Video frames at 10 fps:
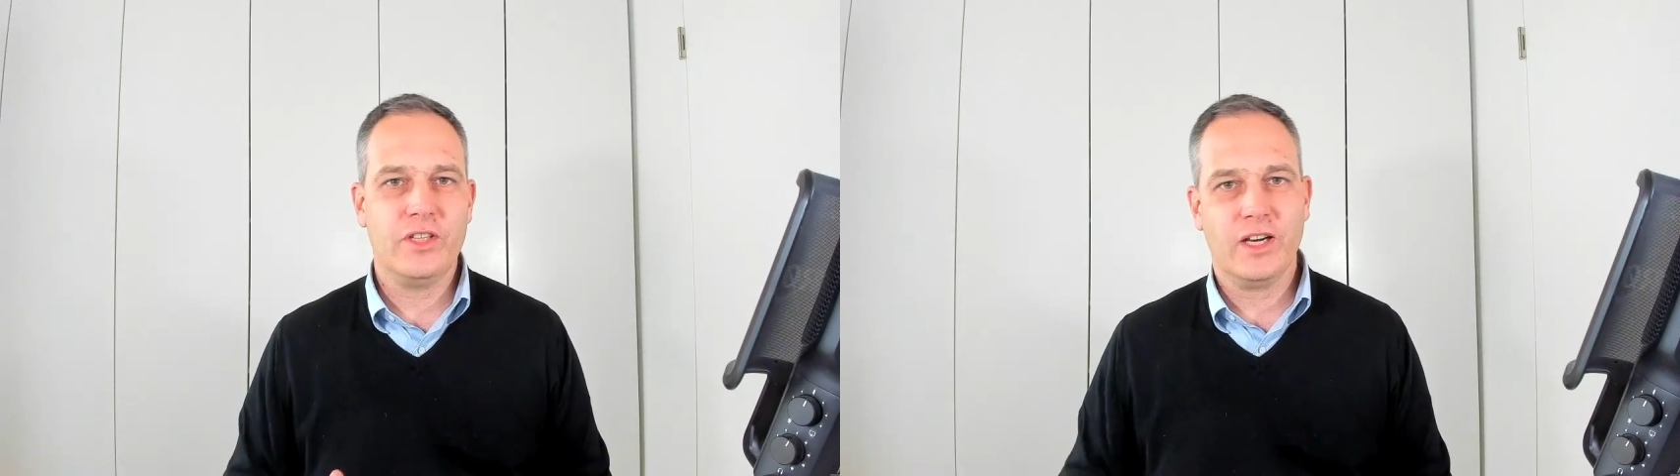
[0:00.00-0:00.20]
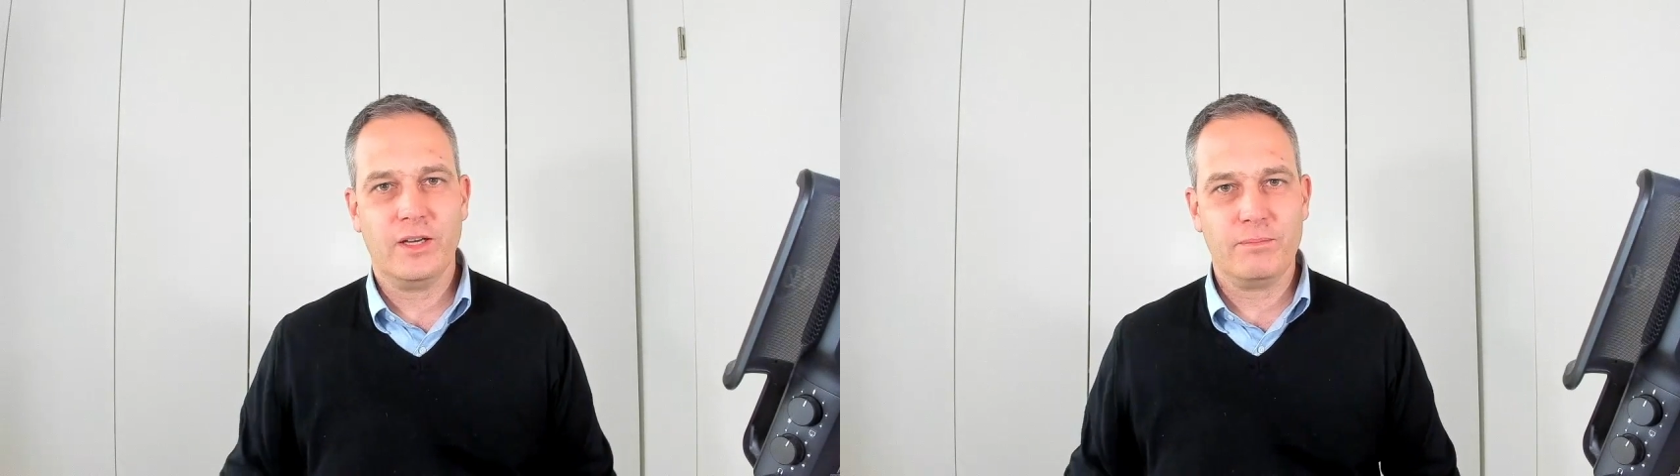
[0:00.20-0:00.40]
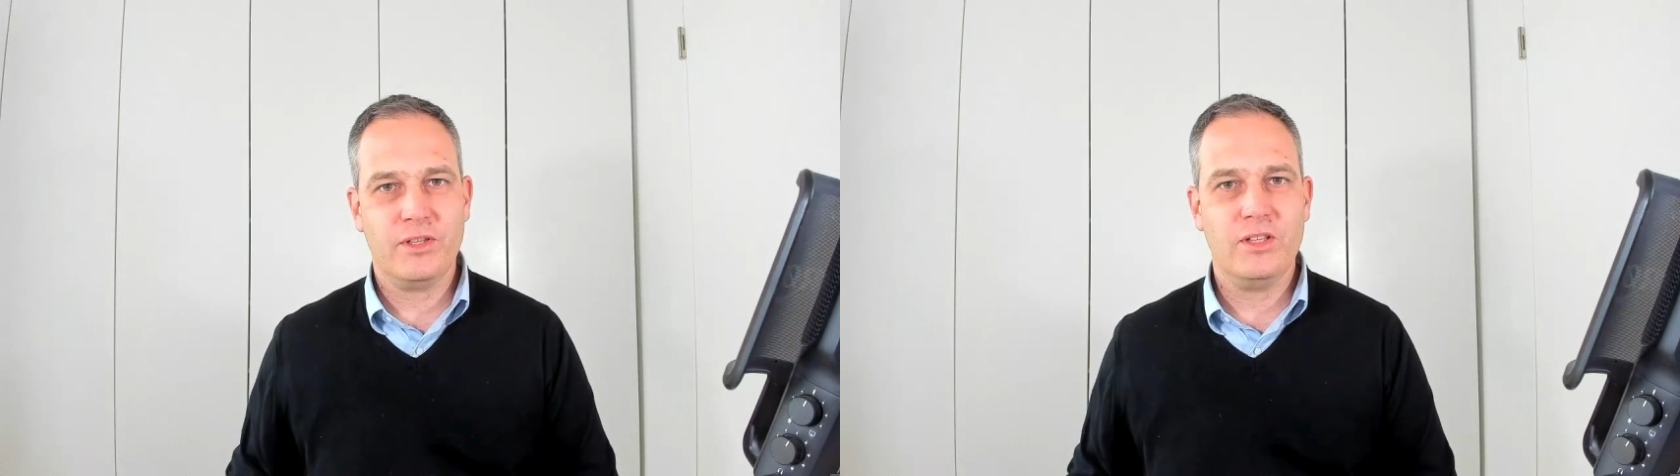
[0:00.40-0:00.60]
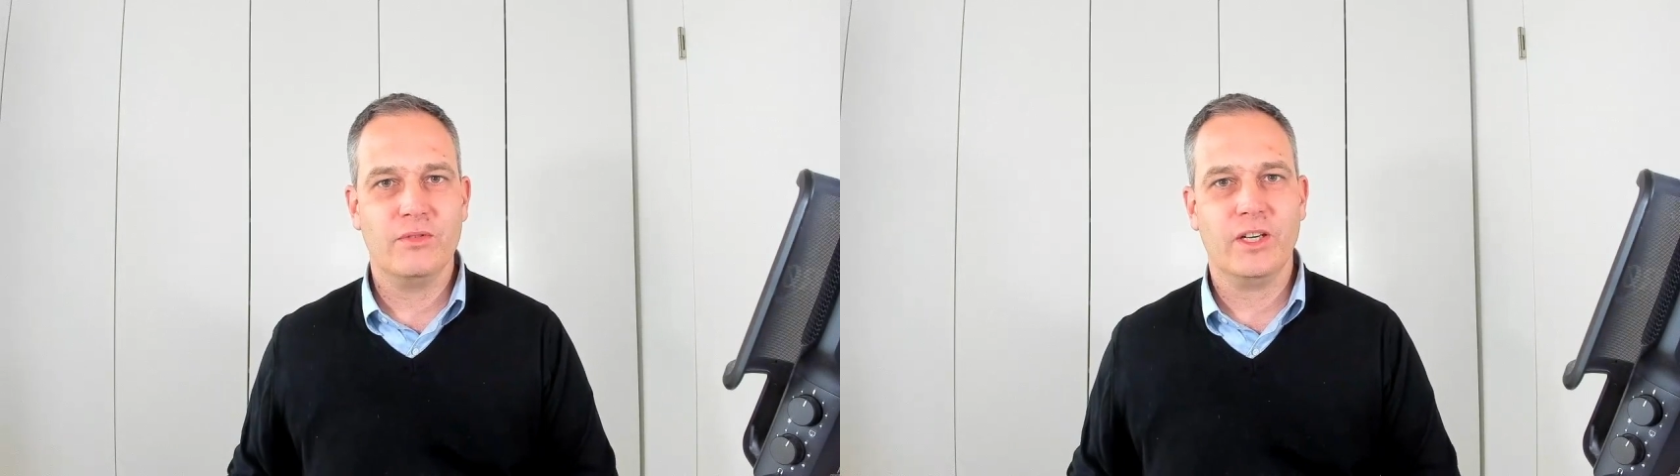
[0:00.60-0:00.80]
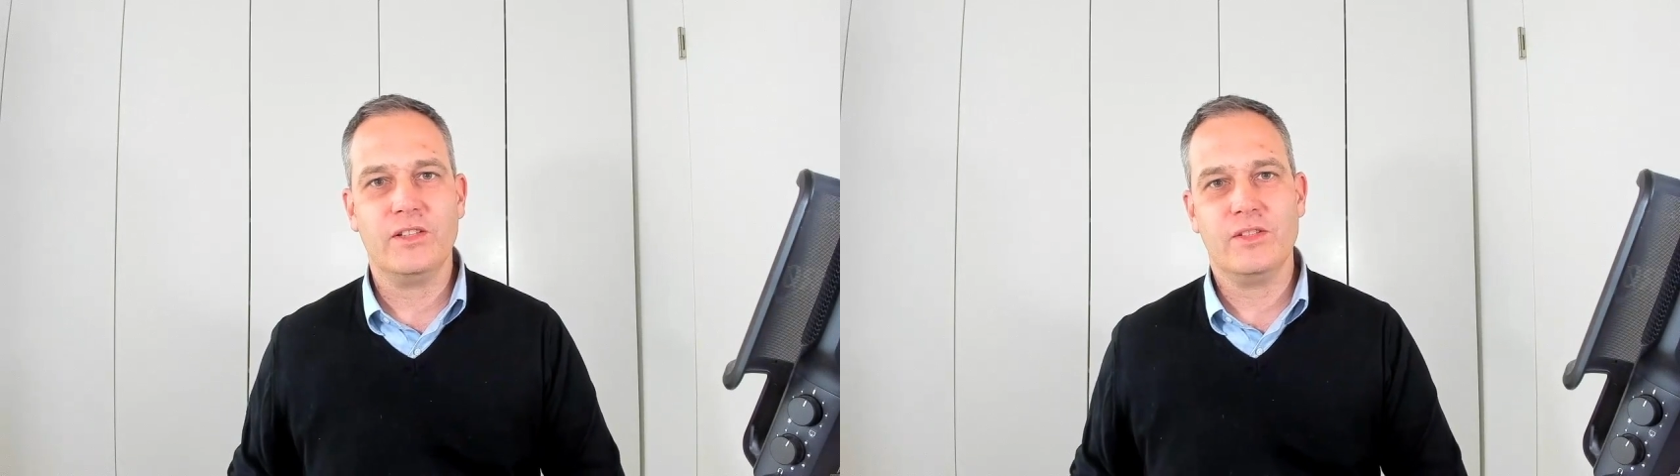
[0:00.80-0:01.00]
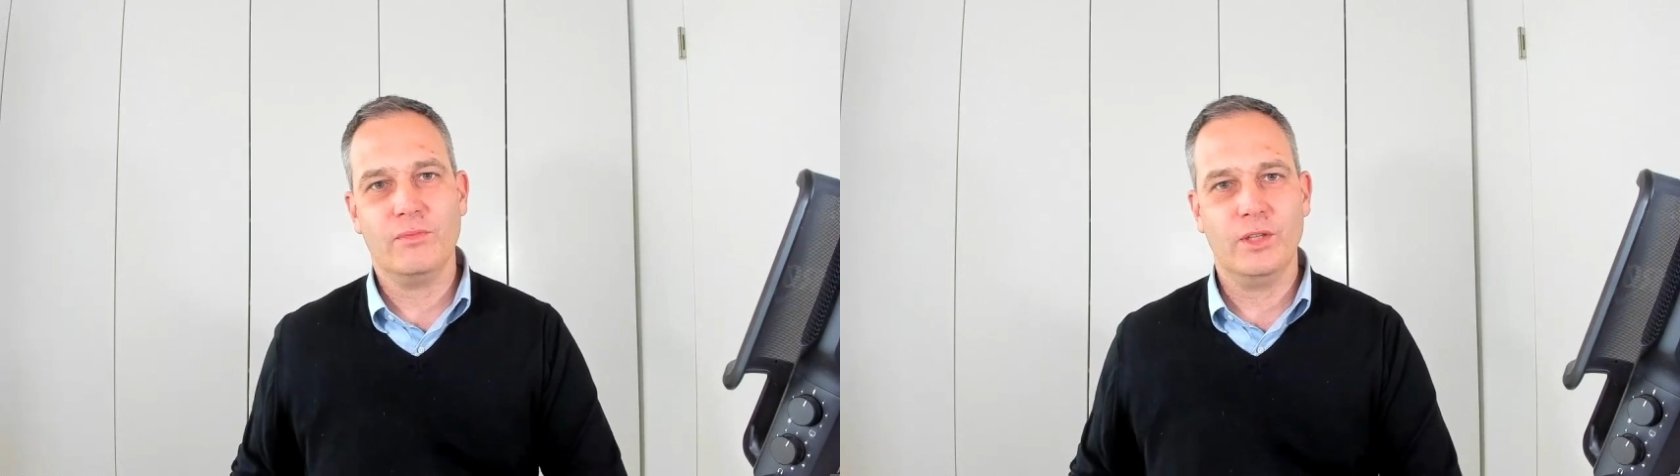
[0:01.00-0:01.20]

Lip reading: the IP rights